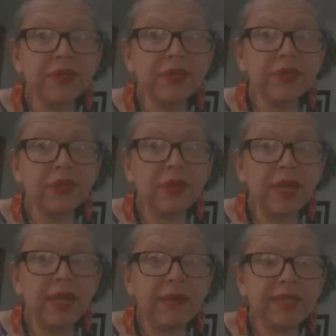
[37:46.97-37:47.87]

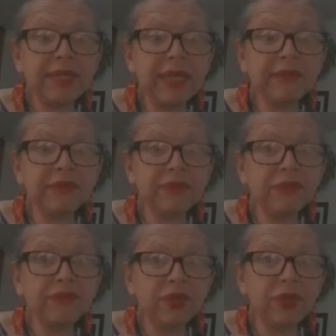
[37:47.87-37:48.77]
So I'm gonna tell him,
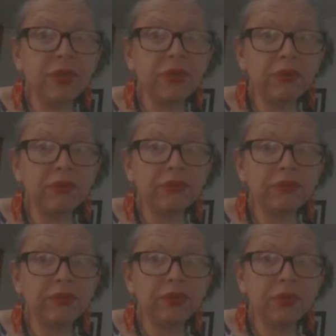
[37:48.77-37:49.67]
you know,
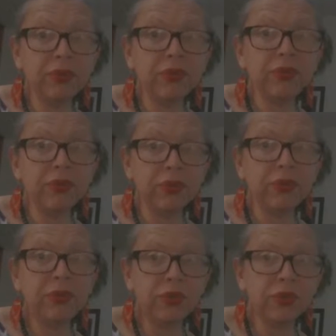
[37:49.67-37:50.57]
who
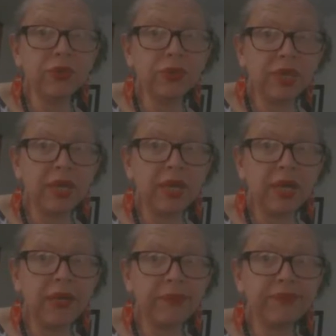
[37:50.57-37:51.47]
who um,